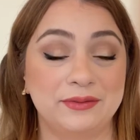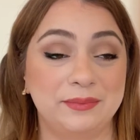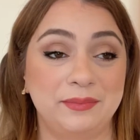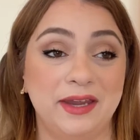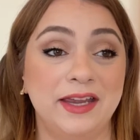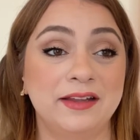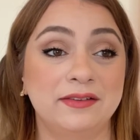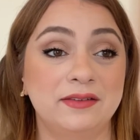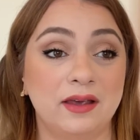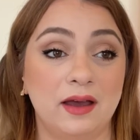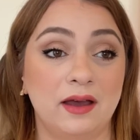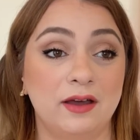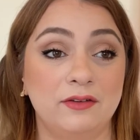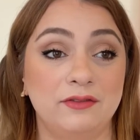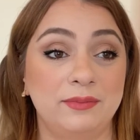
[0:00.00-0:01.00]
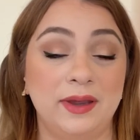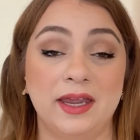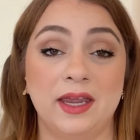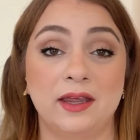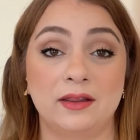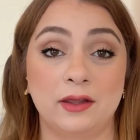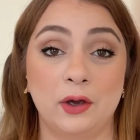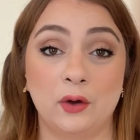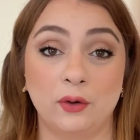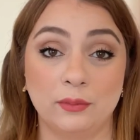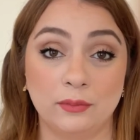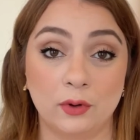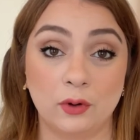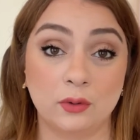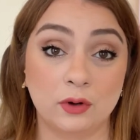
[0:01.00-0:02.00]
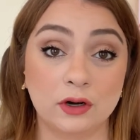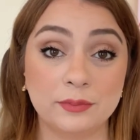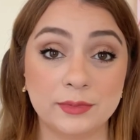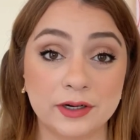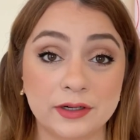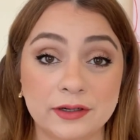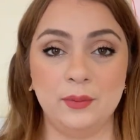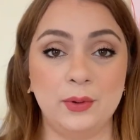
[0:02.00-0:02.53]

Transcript: means of making the home warmer.